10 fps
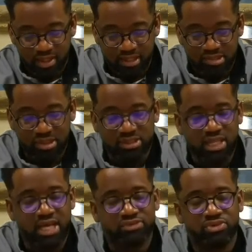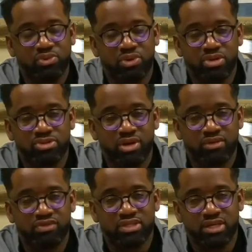And so these last four words are an
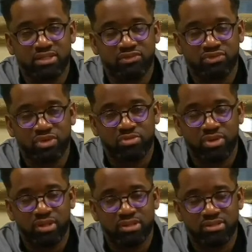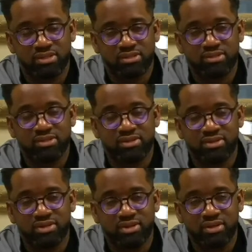invitation for you, brothers and sisters.
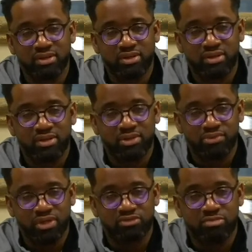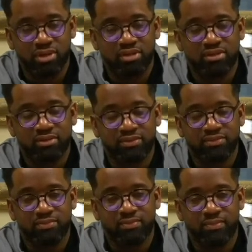Grieve, brother.
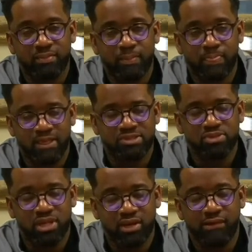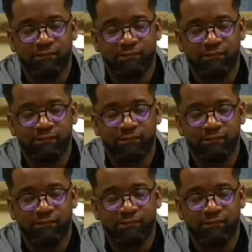It's okay.